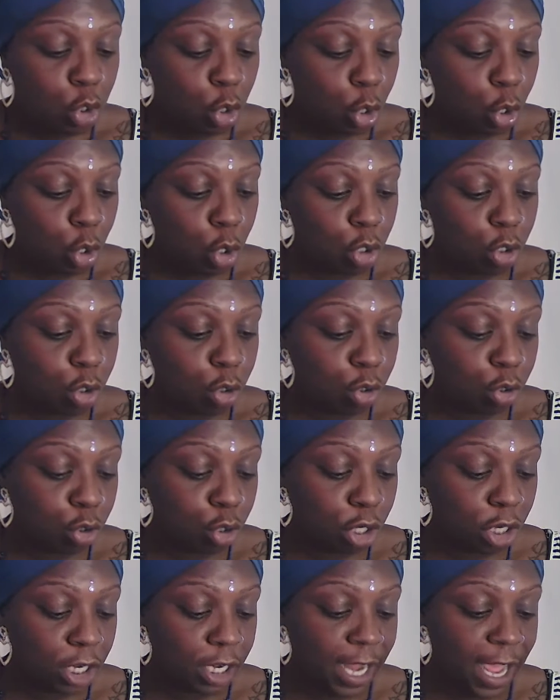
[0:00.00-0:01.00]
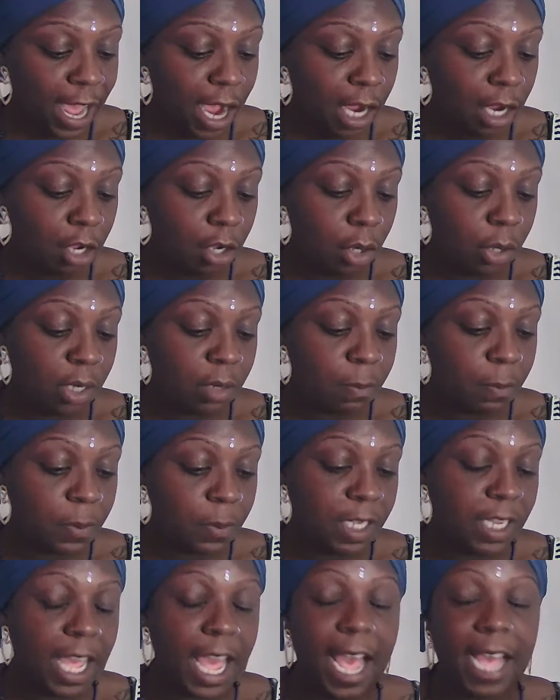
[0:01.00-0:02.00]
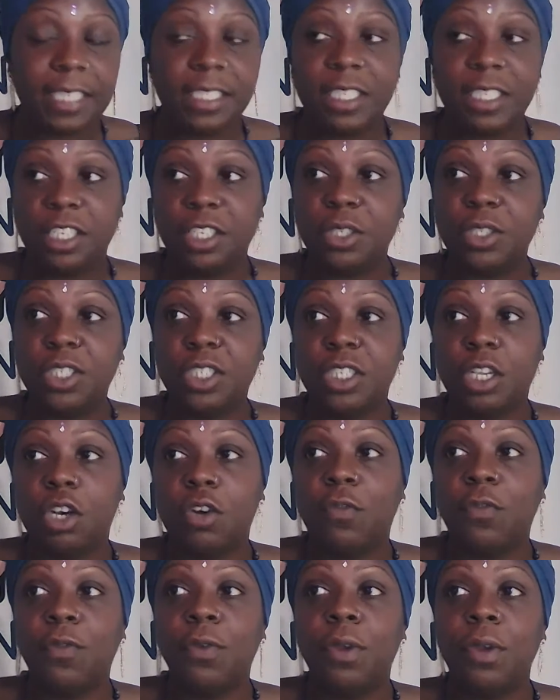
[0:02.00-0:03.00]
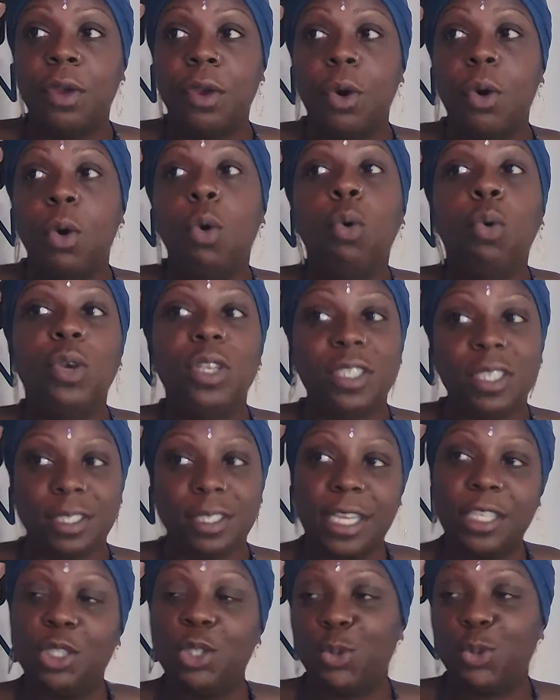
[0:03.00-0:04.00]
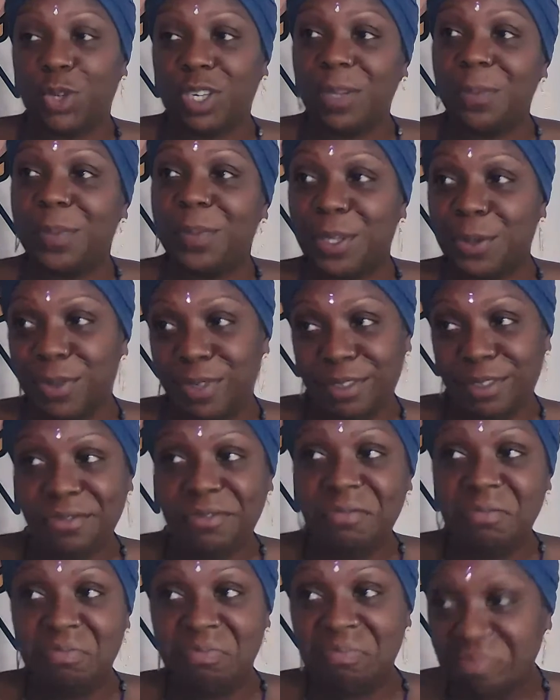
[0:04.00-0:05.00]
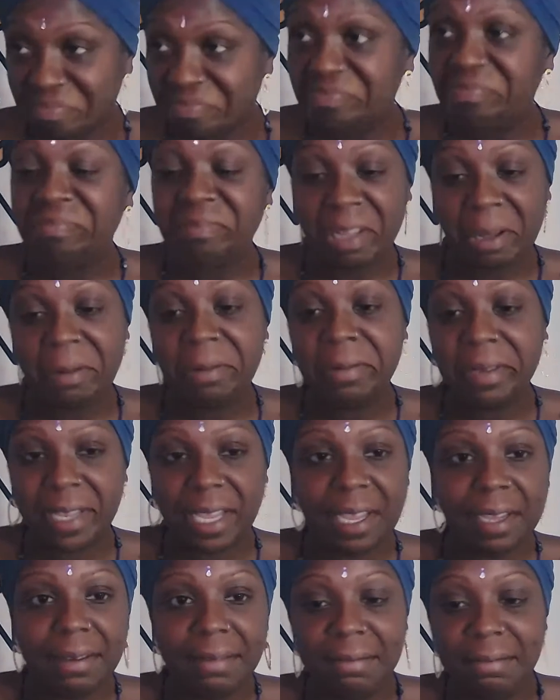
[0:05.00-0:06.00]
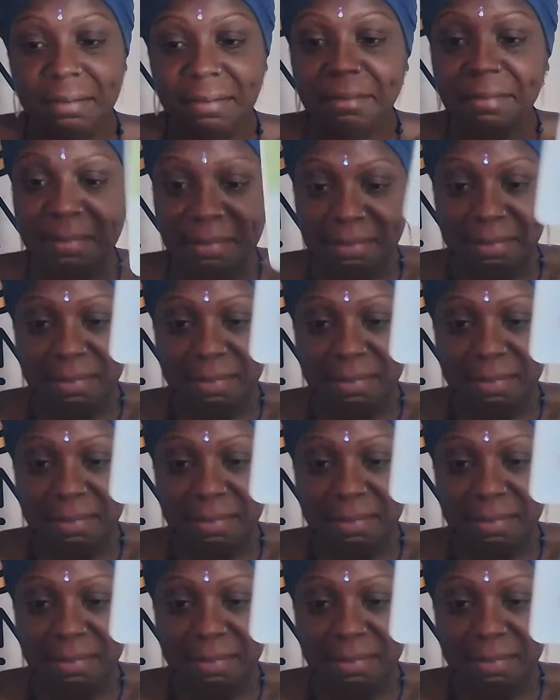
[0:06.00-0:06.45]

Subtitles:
So you're now going to be asking yourself, who is it that you want to be with? Okay.